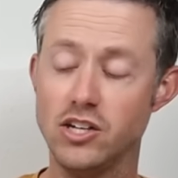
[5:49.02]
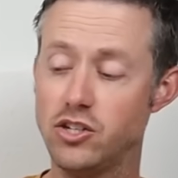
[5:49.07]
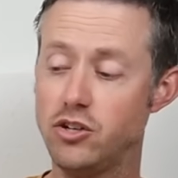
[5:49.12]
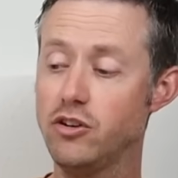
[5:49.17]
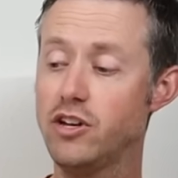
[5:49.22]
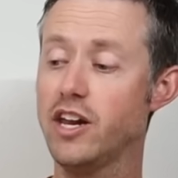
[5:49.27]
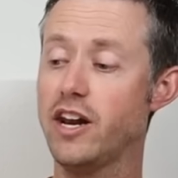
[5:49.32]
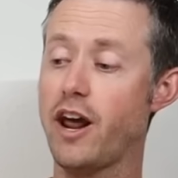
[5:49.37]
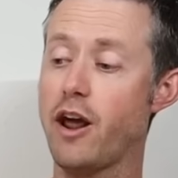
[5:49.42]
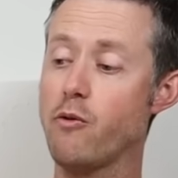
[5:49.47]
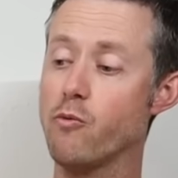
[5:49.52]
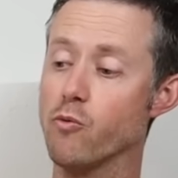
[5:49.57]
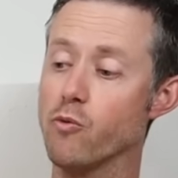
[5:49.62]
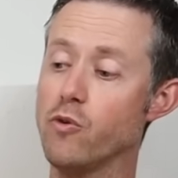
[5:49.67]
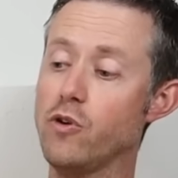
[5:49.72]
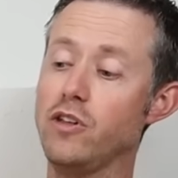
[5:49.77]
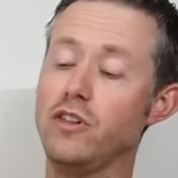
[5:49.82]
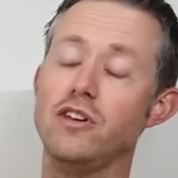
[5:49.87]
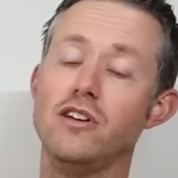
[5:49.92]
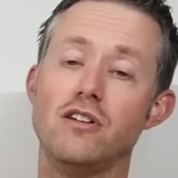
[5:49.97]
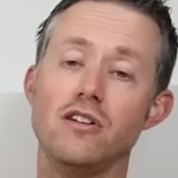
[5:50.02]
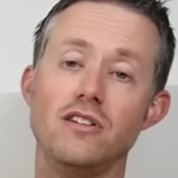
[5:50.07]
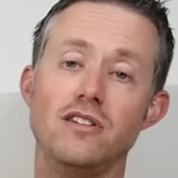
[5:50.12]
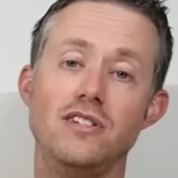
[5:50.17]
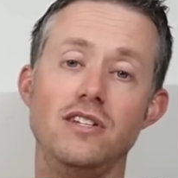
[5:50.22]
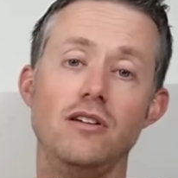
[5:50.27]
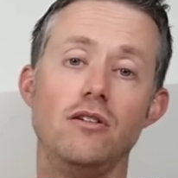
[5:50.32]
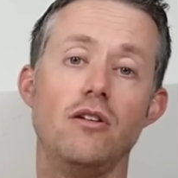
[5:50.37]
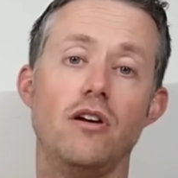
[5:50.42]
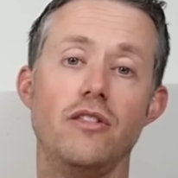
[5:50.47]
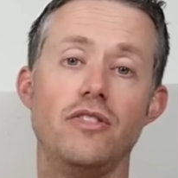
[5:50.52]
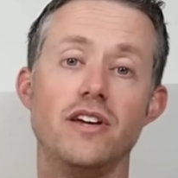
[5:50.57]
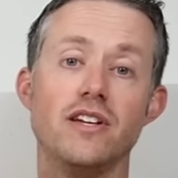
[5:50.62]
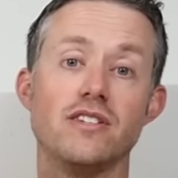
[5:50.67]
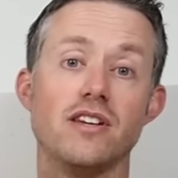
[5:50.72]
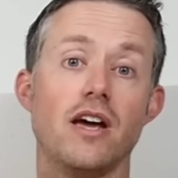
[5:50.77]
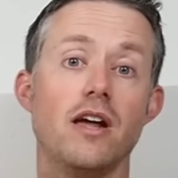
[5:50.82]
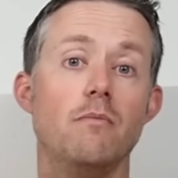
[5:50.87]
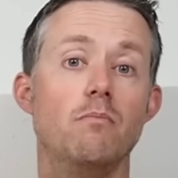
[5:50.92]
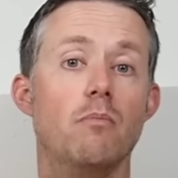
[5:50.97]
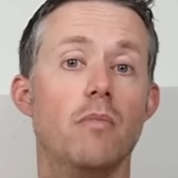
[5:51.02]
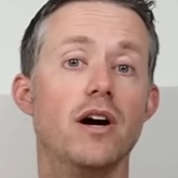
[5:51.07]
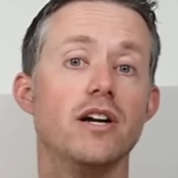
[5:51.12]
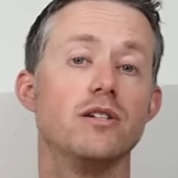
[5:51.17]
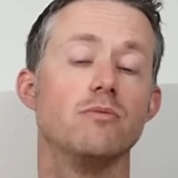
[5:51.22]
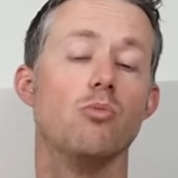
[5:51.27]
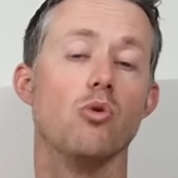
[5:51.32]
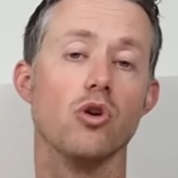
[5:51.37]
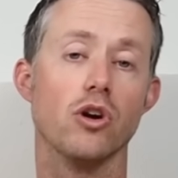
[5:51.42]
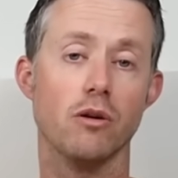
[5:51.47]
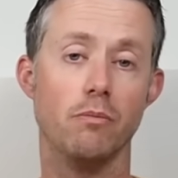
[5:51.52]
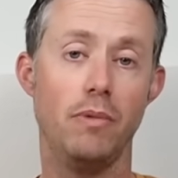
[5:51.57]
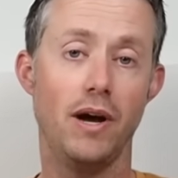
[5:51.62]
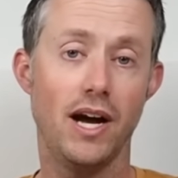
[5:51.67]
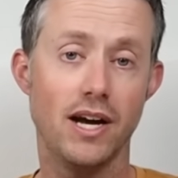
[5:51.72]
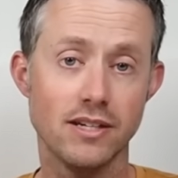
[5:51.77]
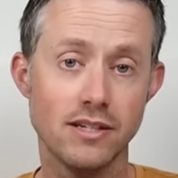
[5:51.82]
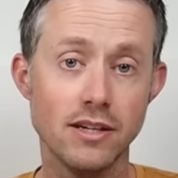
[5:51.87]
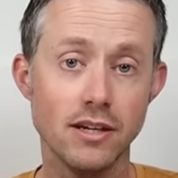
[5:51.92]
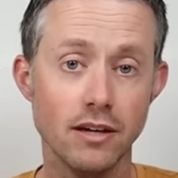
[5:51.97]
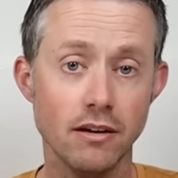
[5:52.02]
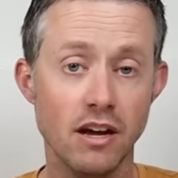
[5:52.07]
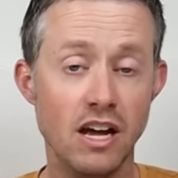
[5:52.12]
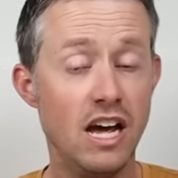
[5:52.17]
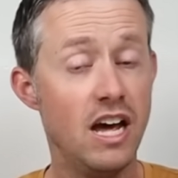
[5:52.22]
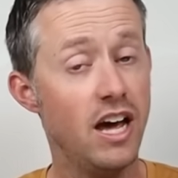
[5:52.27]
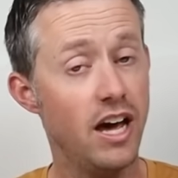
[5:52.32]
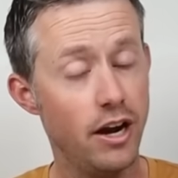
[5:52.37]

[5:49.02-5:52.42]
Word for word: So you get a really good deal on this and much more capacity.